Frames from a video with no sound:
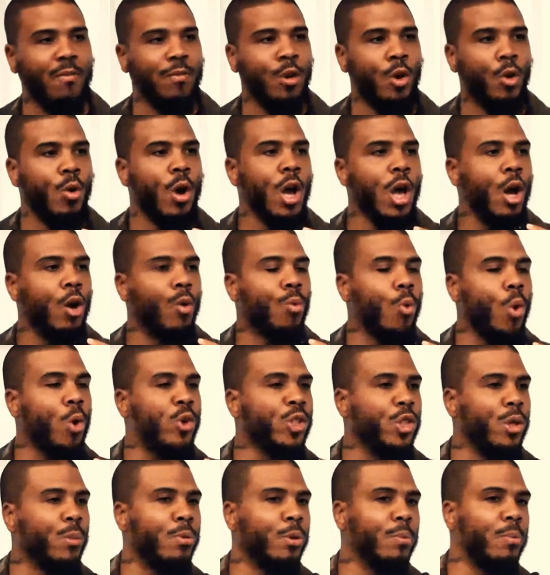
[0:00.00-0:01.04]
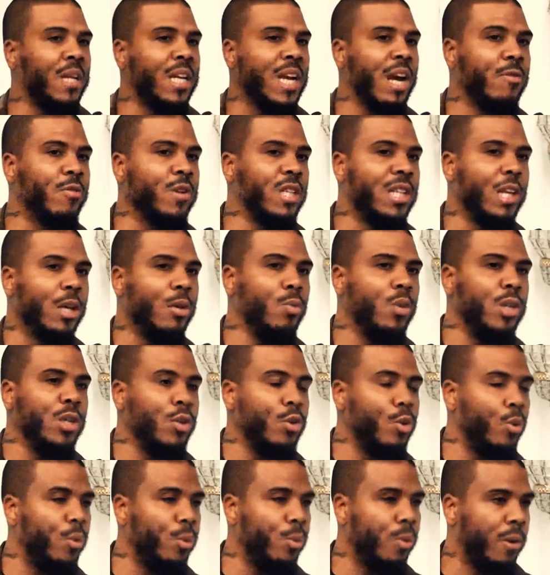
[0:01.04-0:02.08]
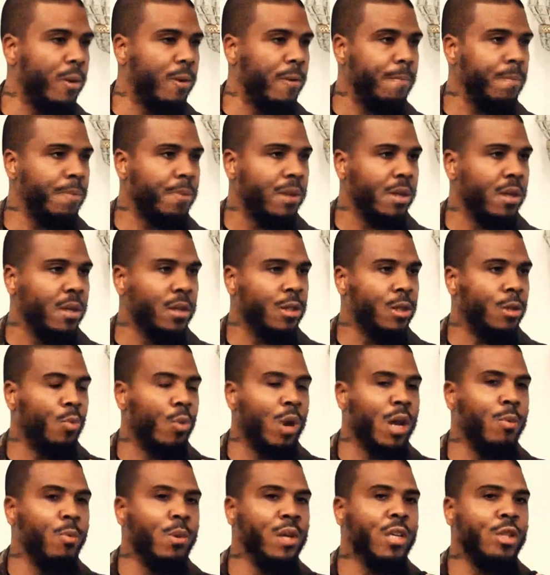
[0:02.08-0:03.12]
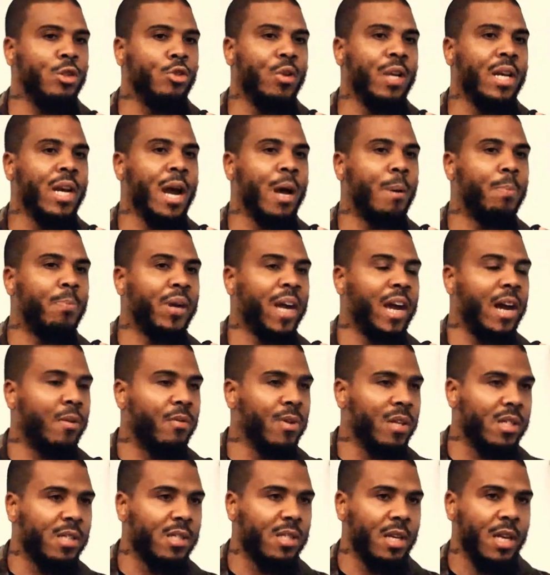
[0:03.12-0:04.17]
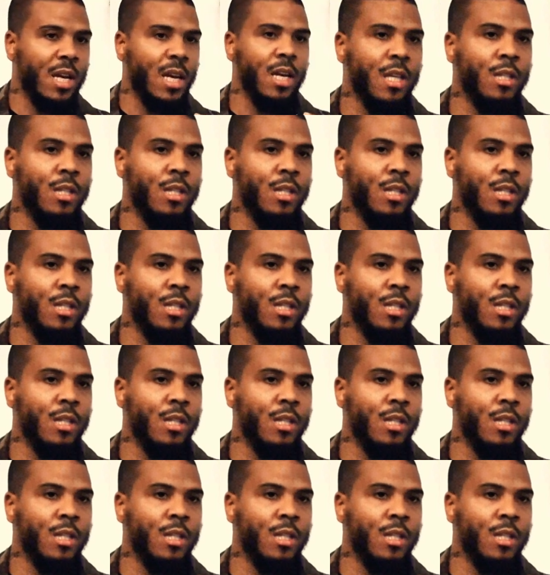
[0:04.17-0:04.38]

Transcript: No, worship Him in everything we do the way we treat our parents,